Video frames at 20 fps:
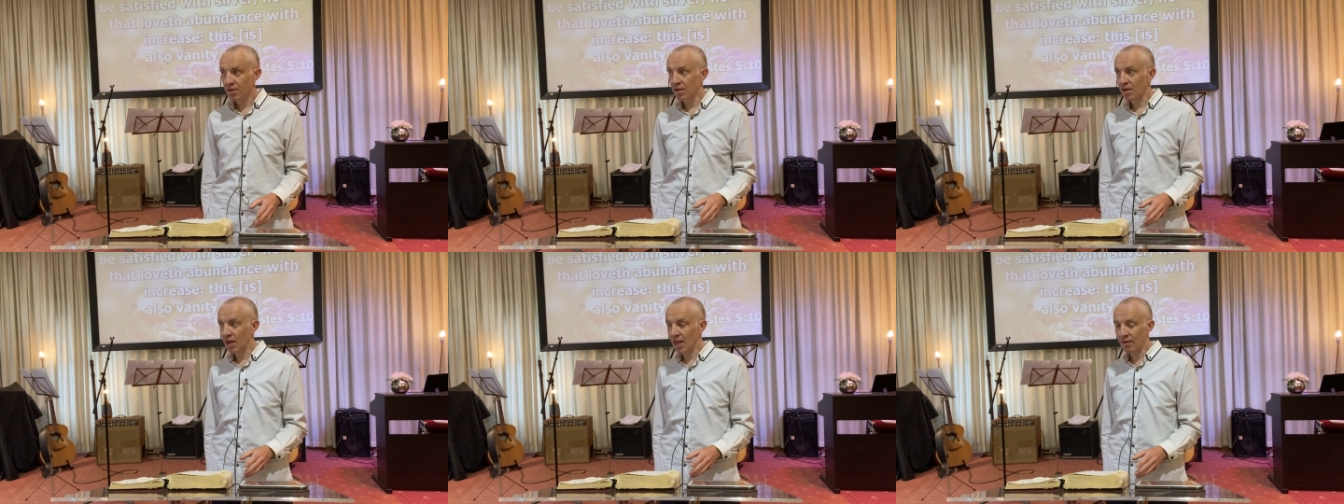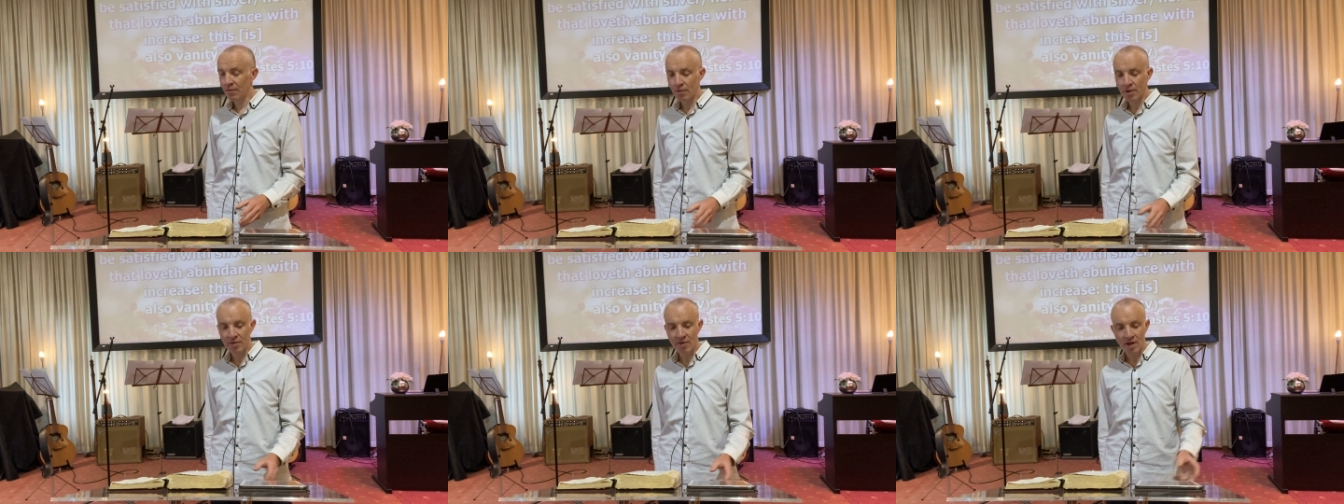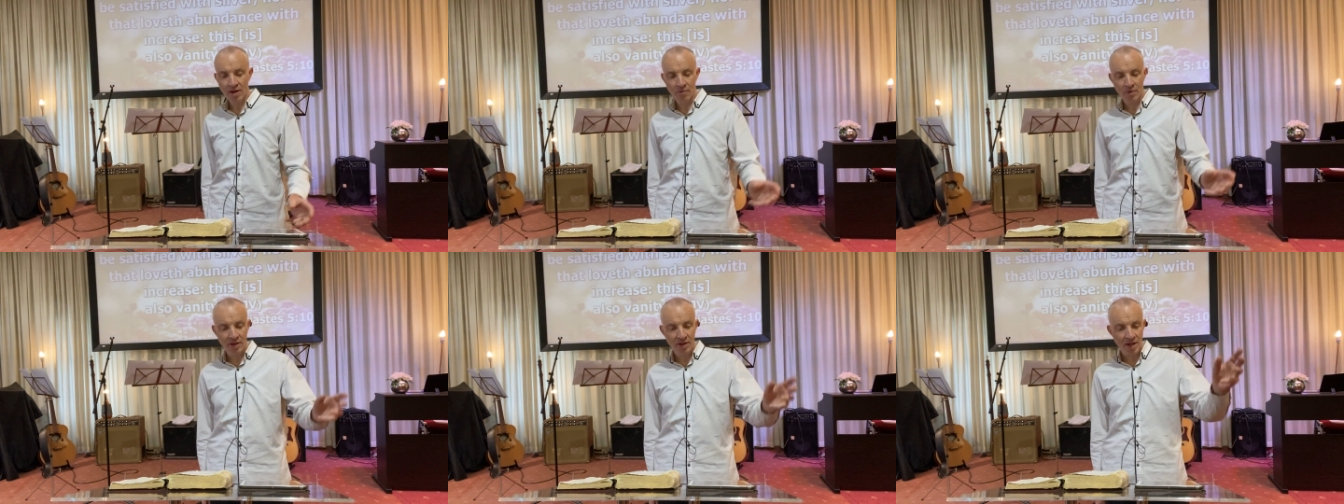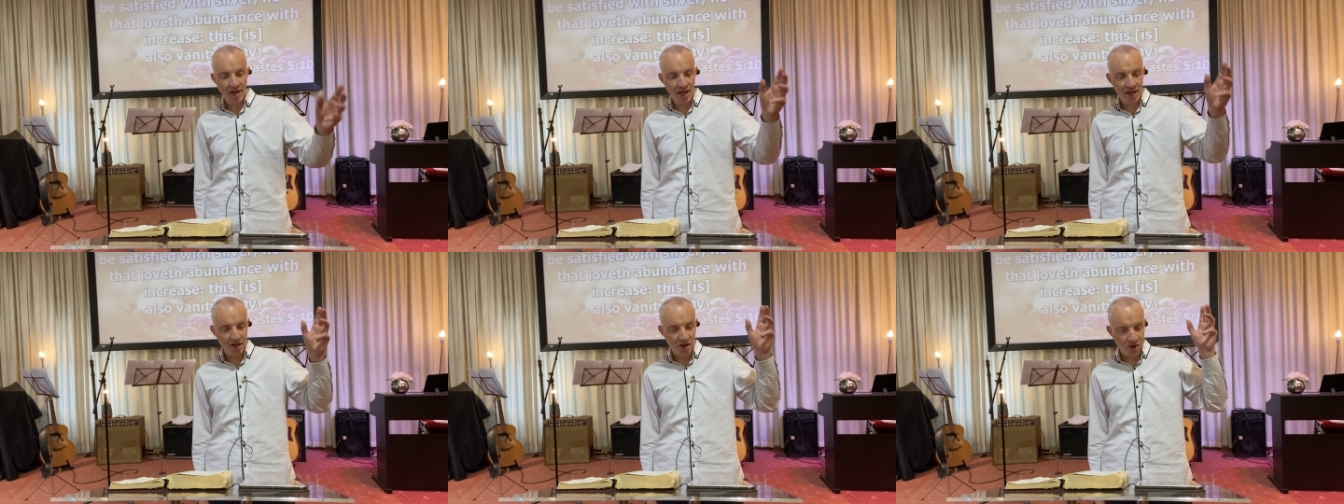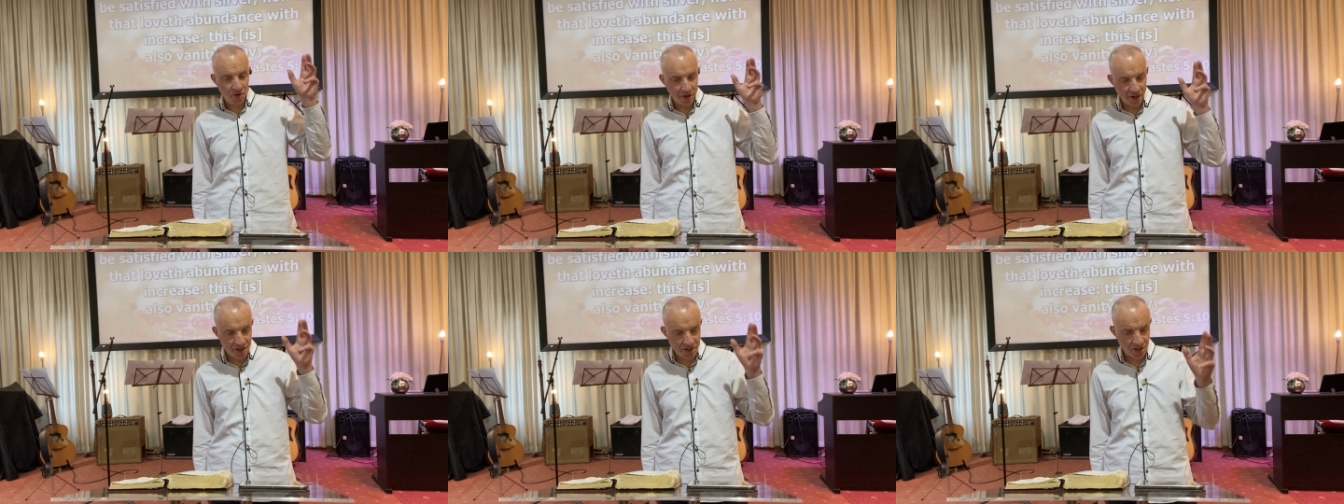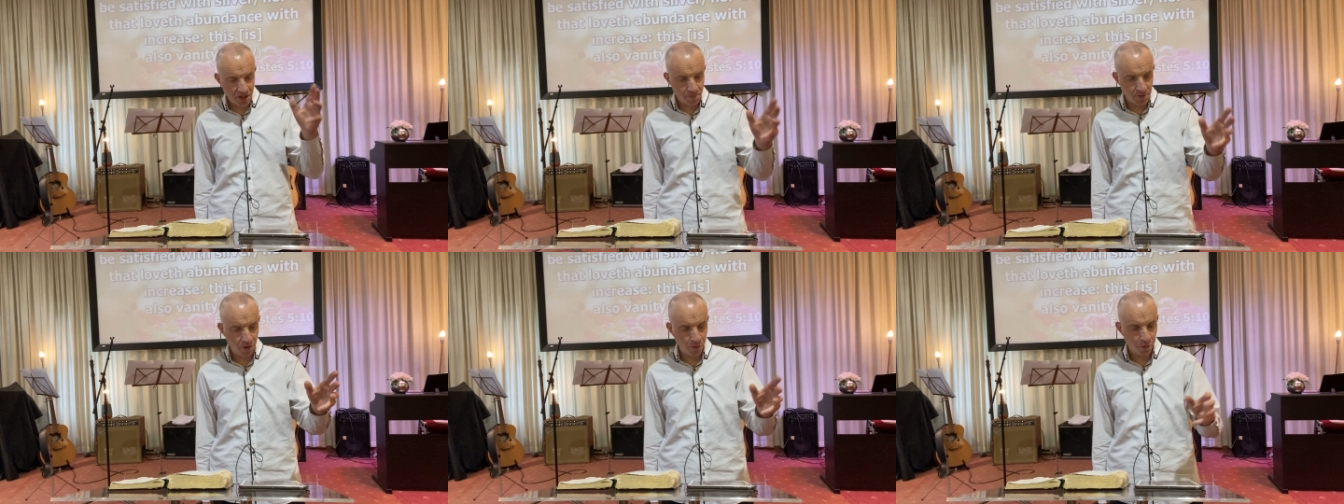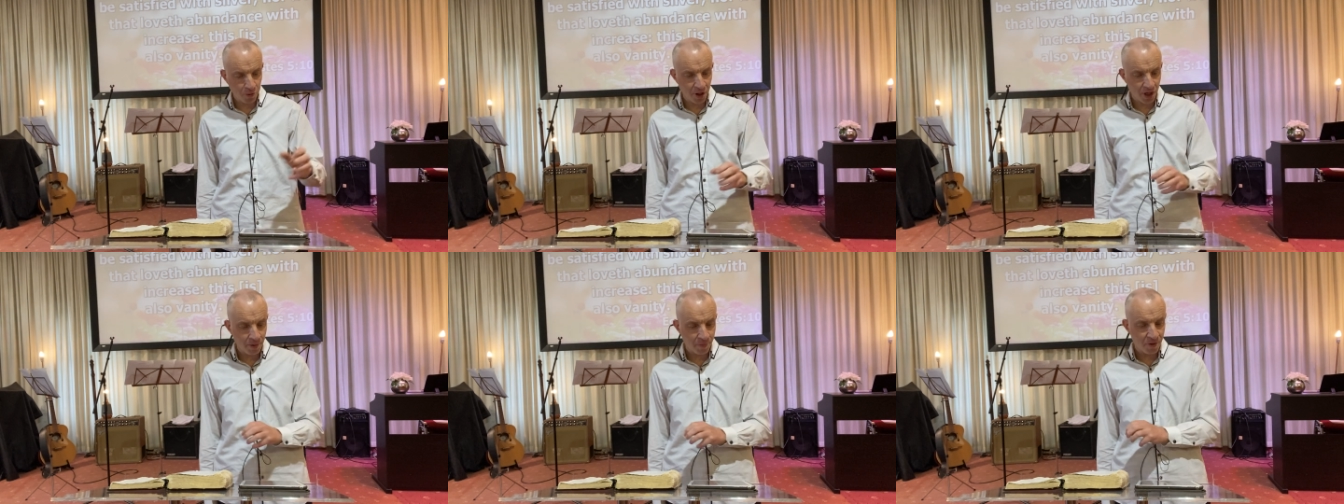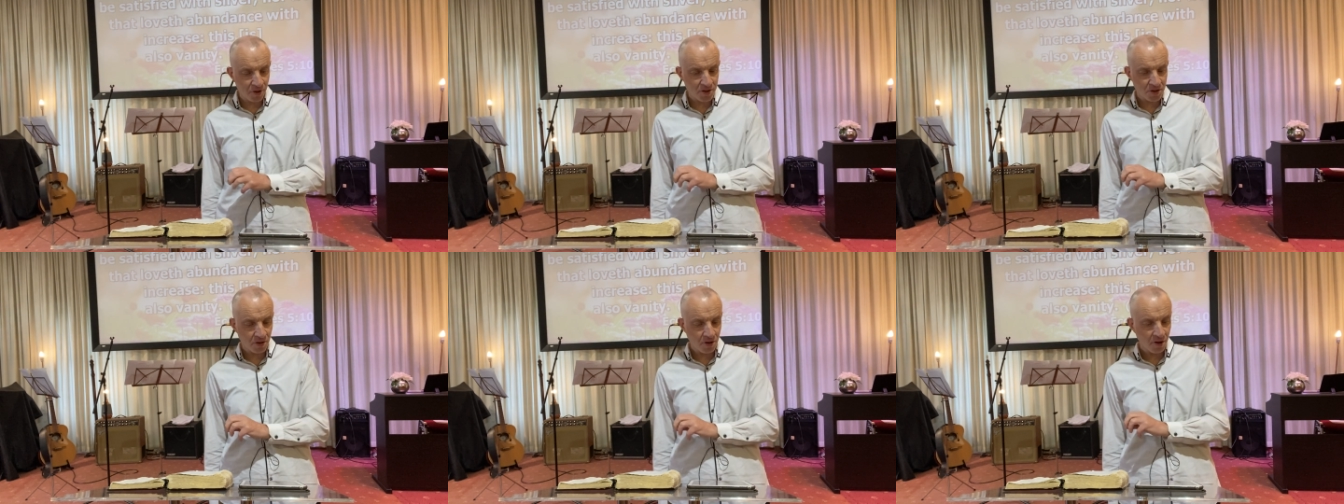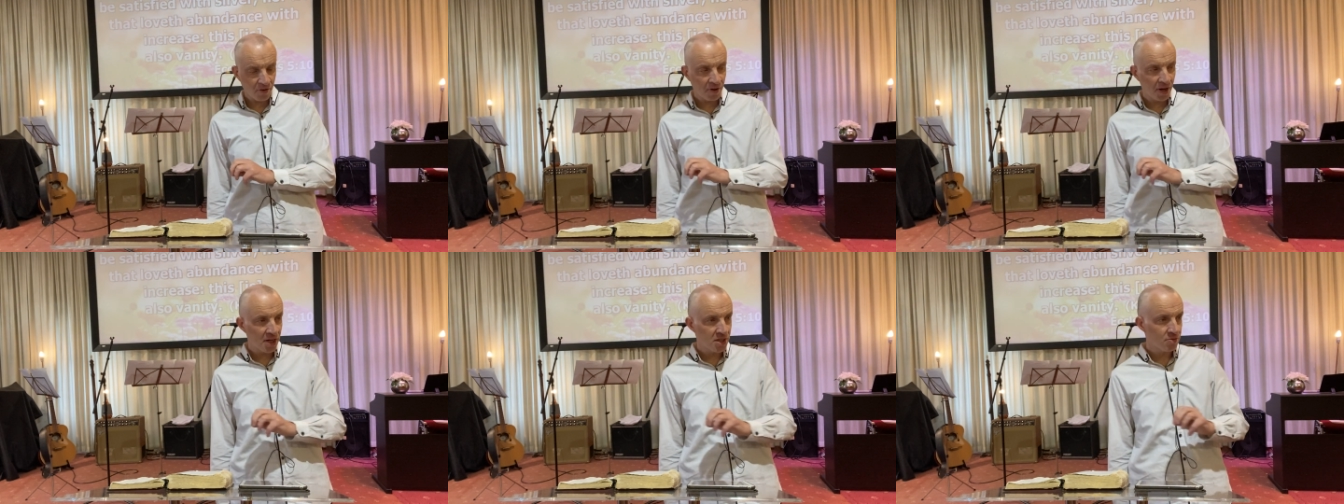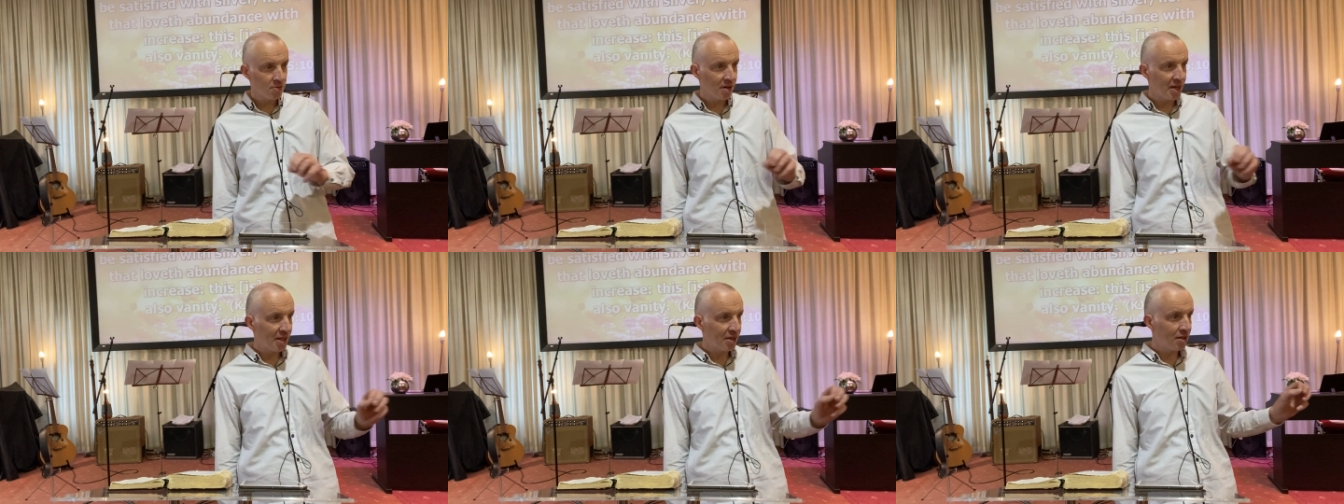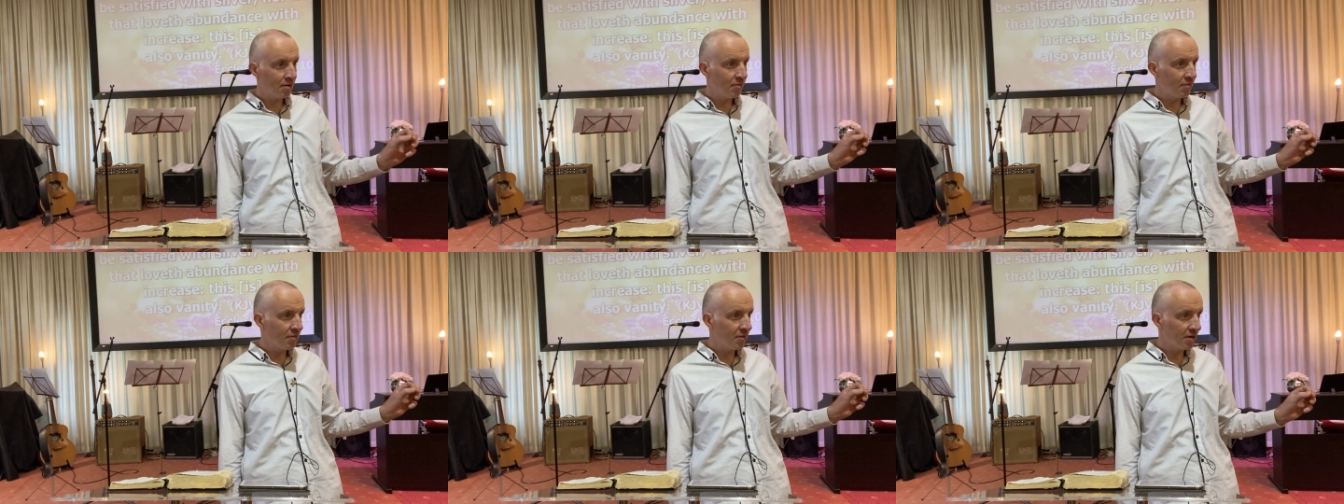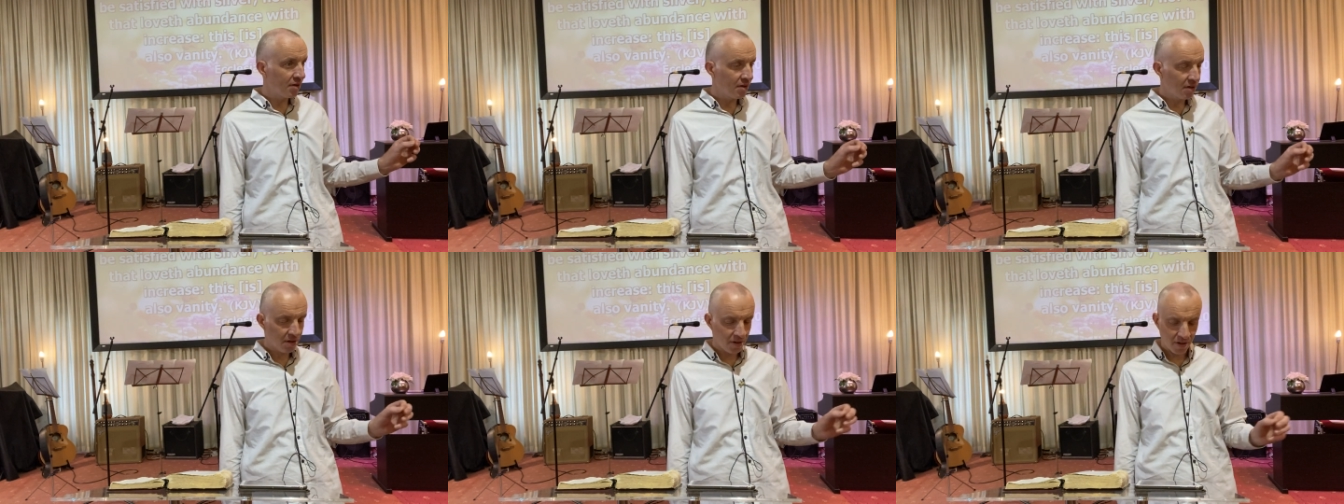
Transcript: And even when they when they increase, they'll be worried because other things will eat them. Yeah.